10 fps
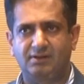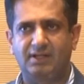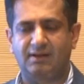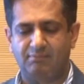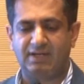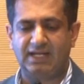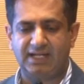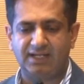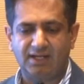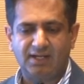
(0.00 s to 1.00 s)
It
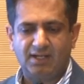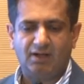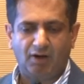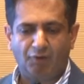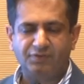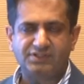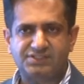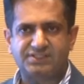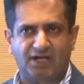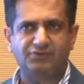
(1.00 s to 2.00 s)
merely often
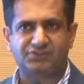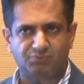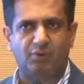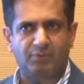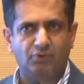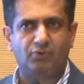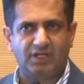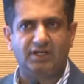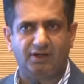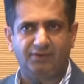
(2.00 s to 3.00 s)
just tells us what we
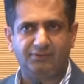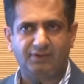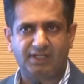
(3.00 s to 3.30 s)
already know.